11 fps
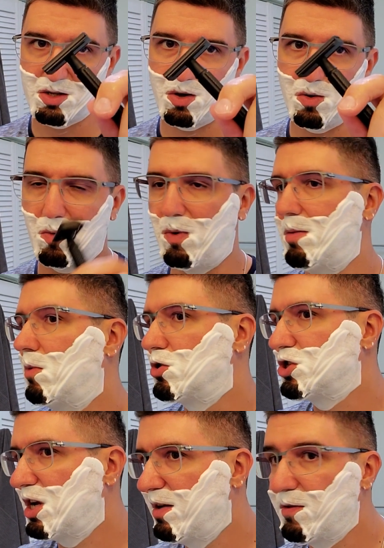so one more
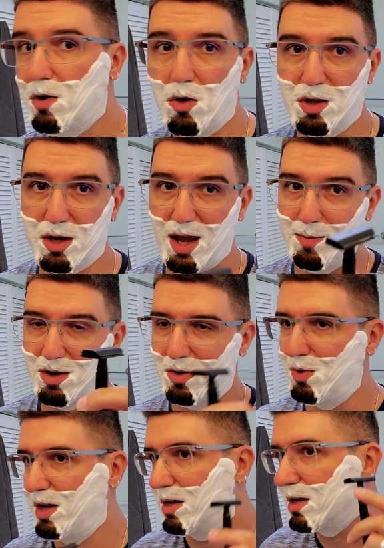shave on the camera
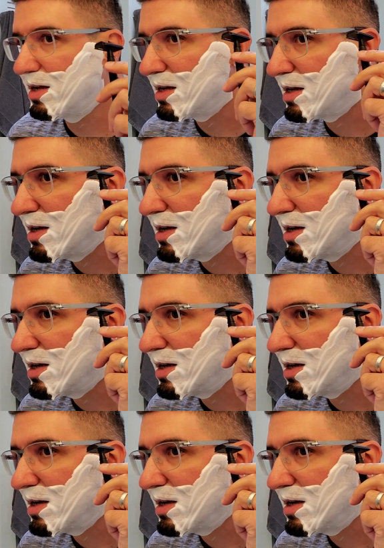with it.